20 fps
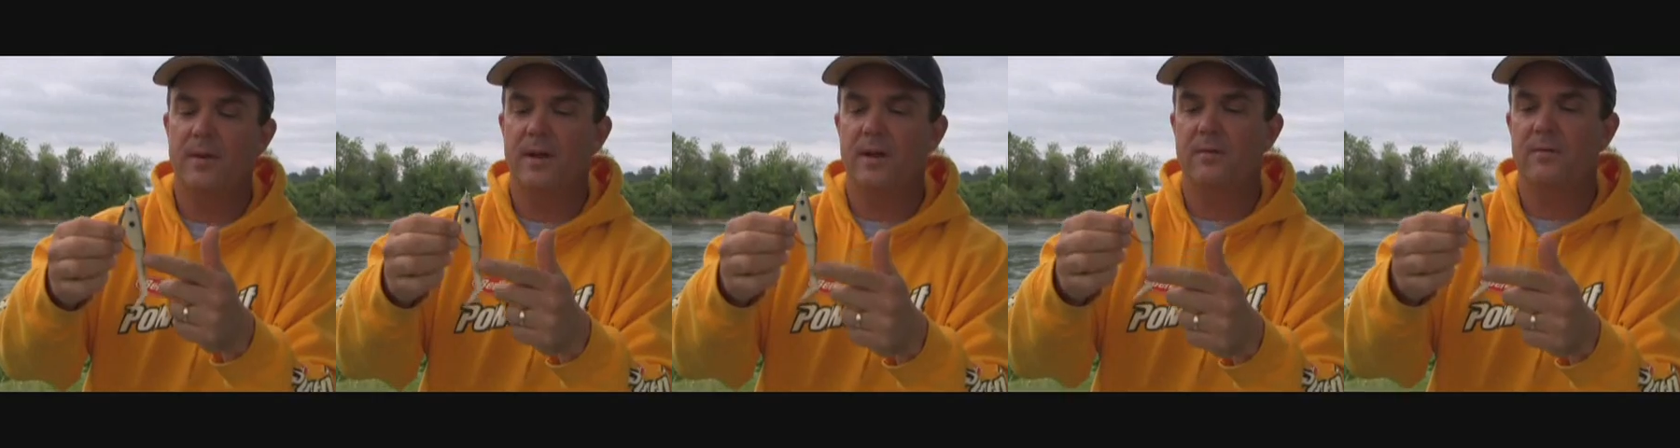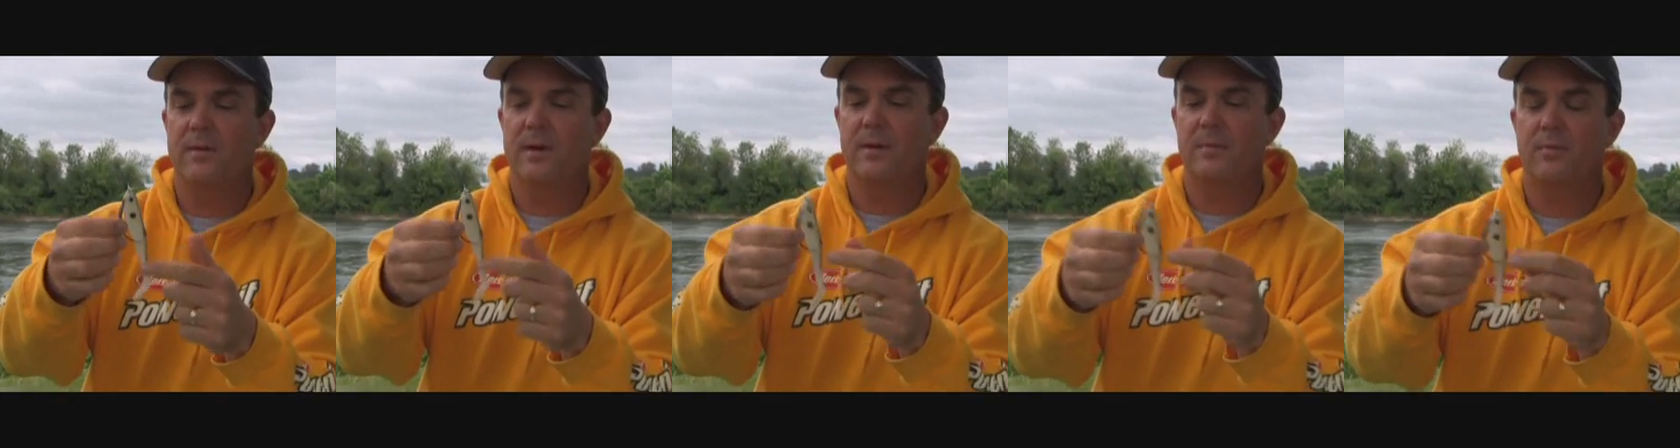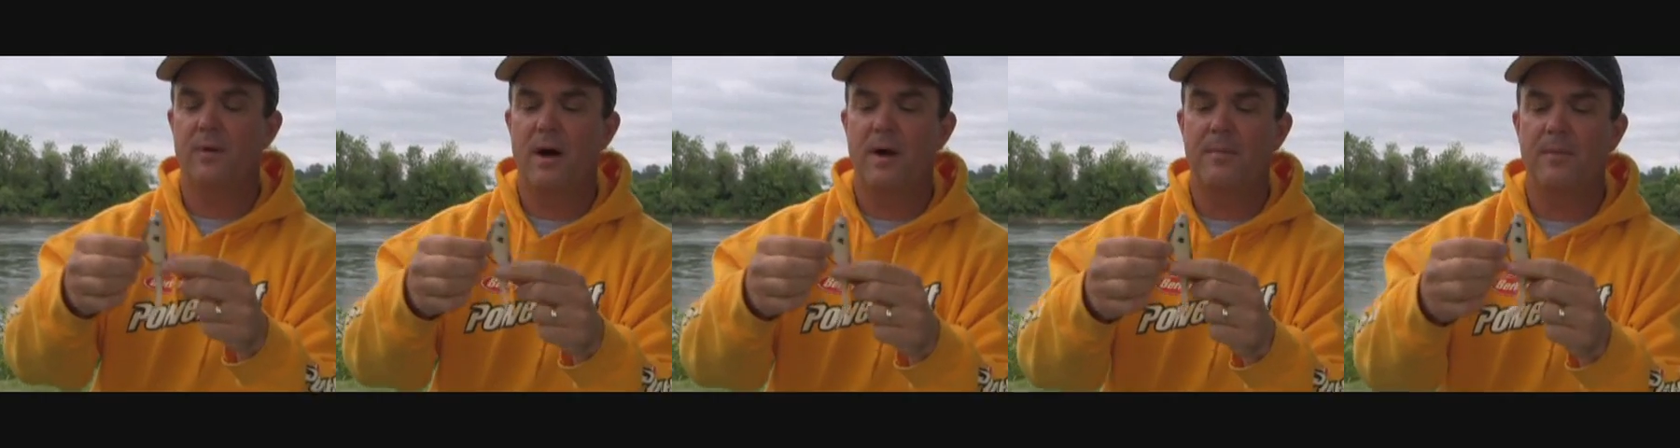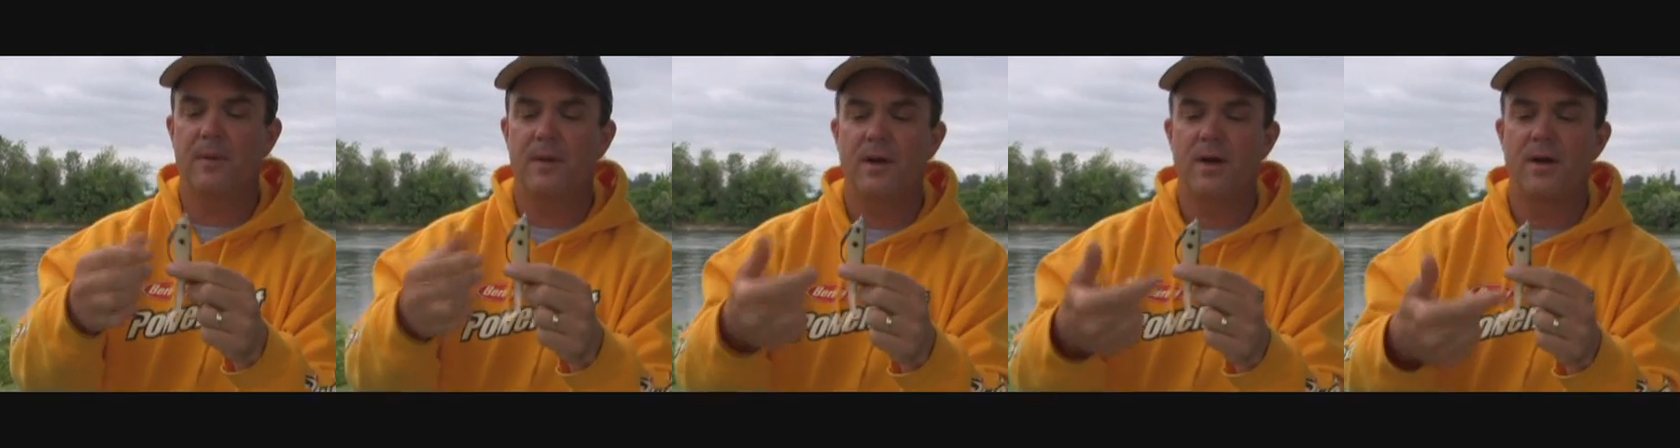belly, rigged
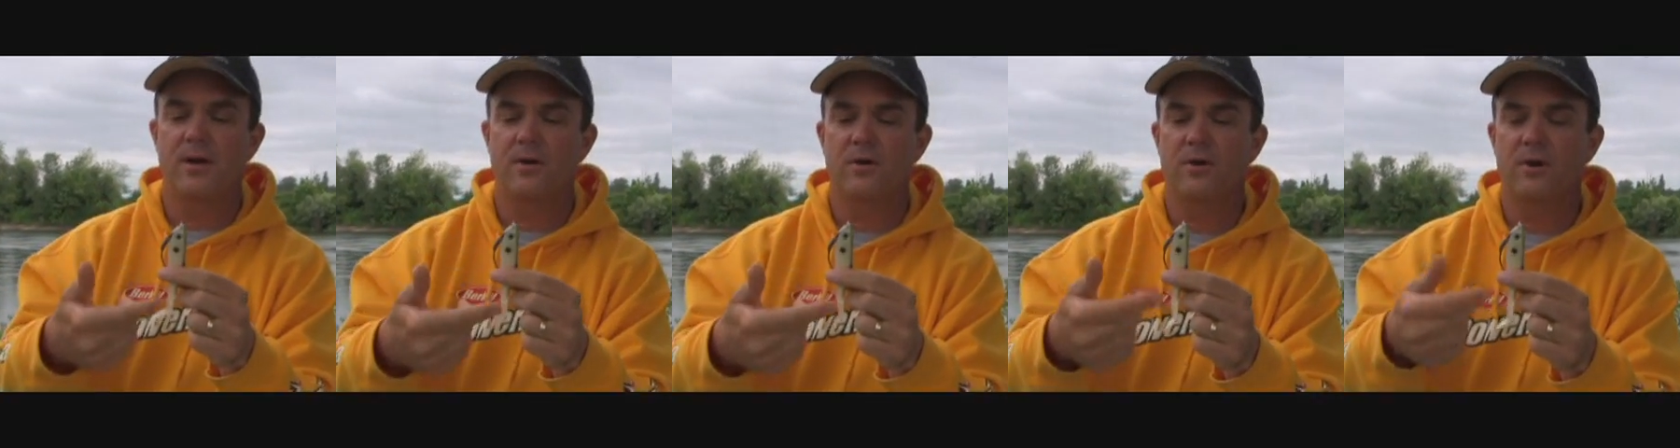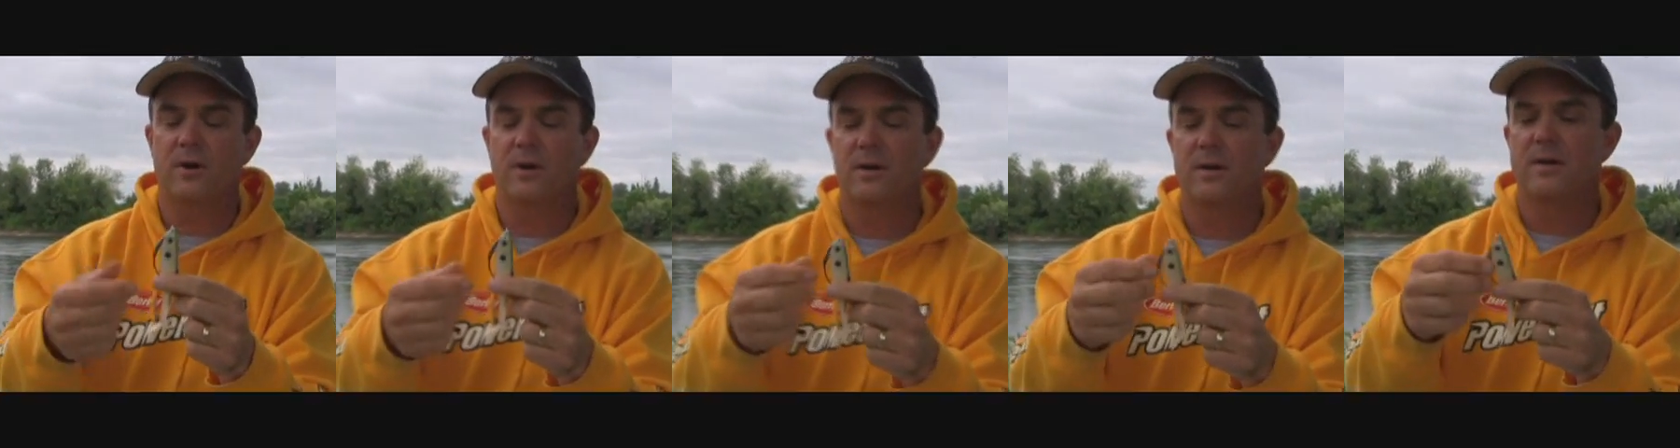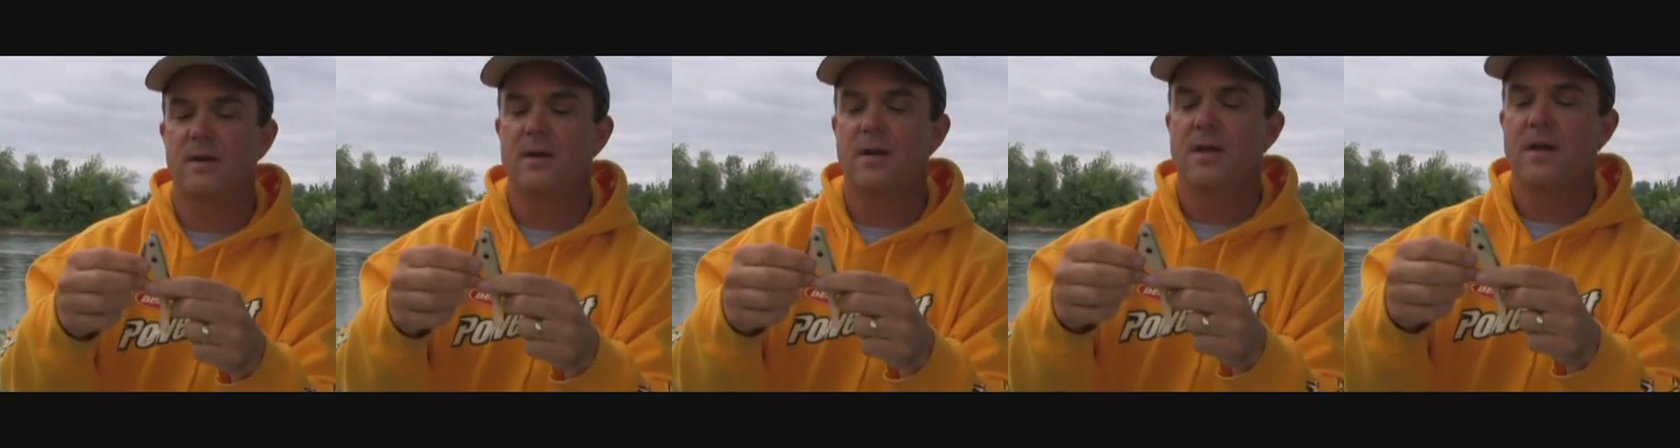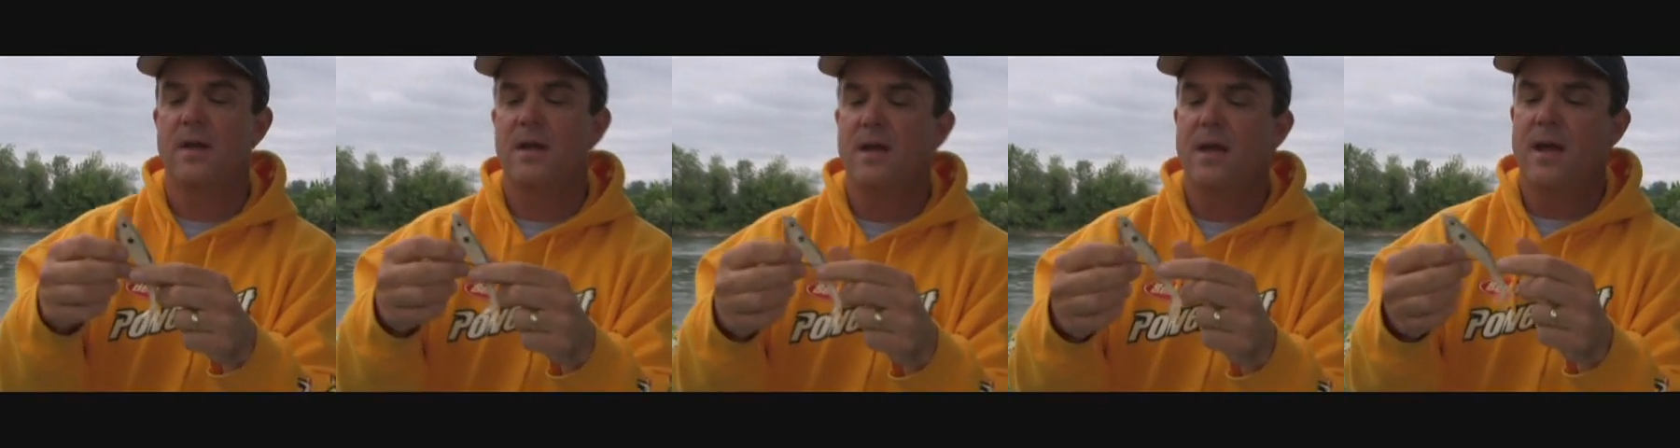properly on a hook.
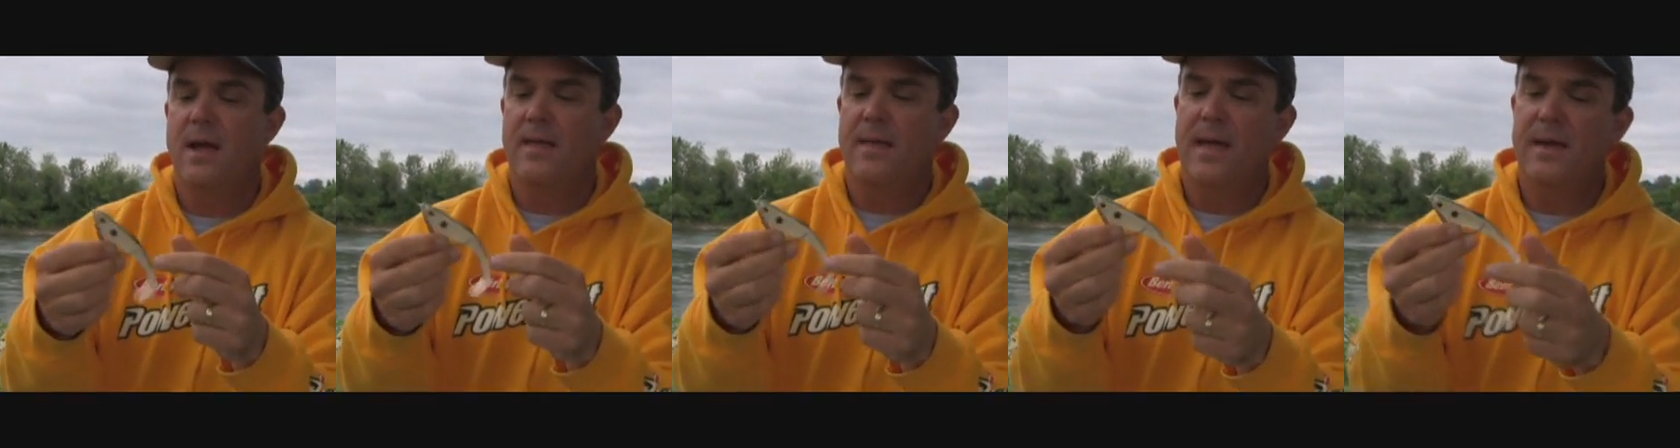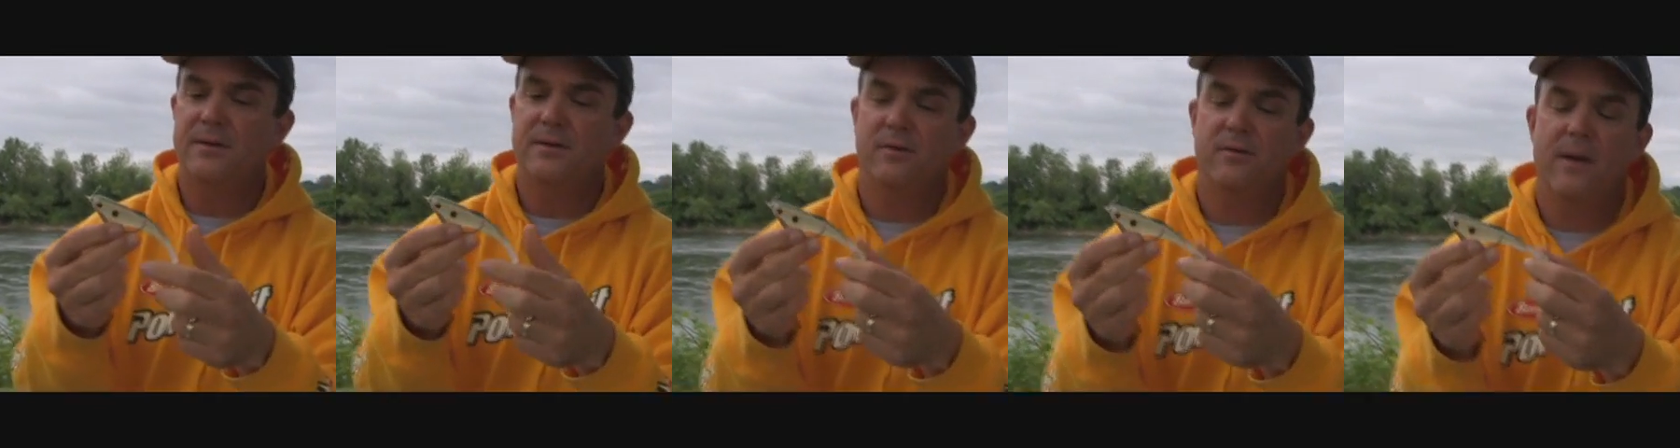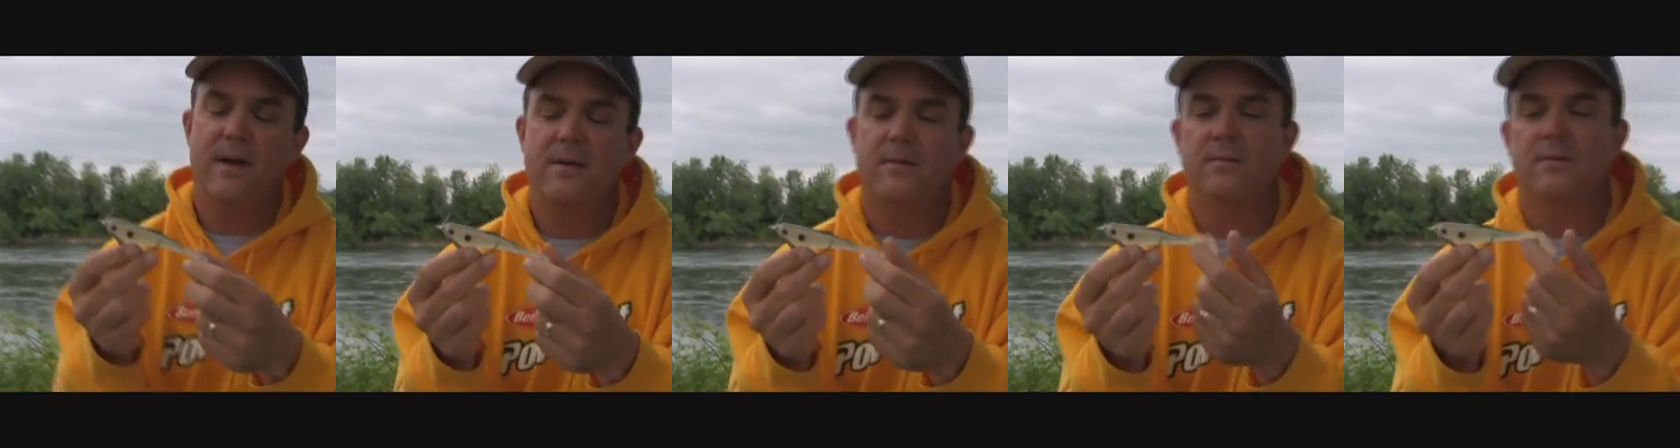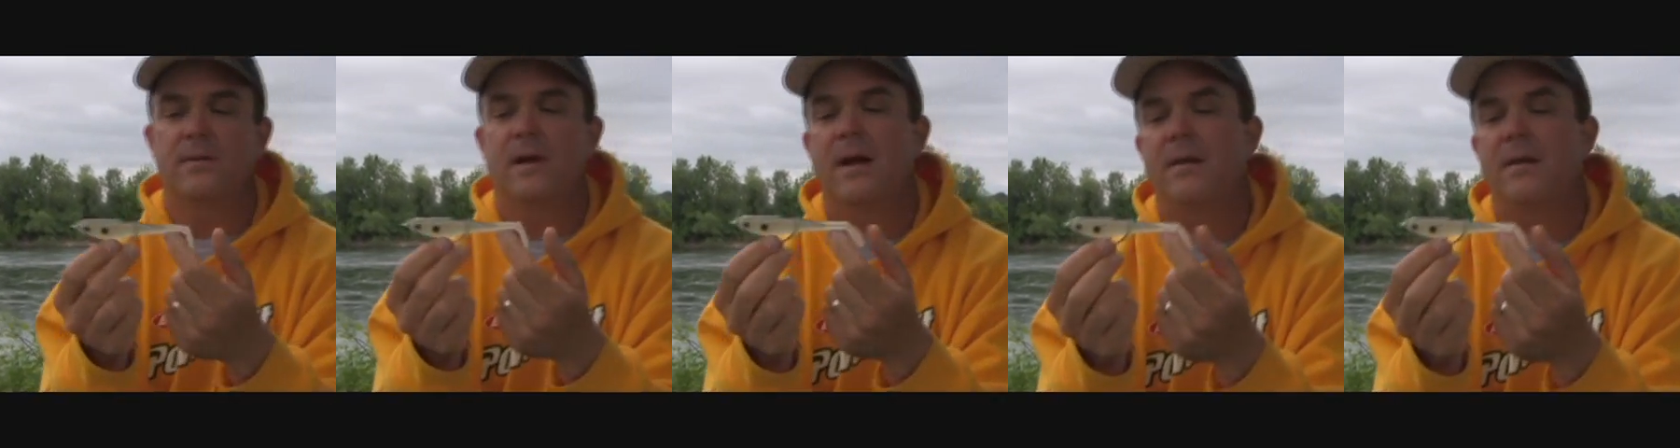And that's great.